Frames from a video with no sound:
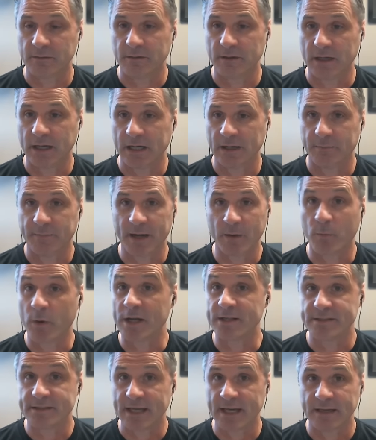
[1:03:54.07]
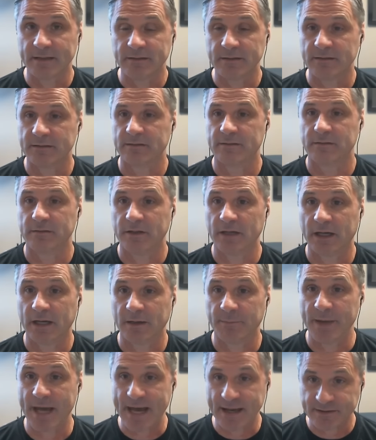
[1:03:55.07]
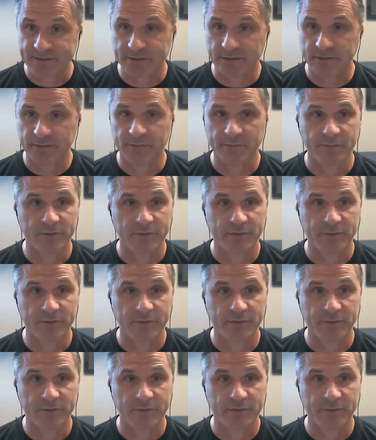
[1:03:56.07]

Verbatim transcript: uh, by 110 um, axle,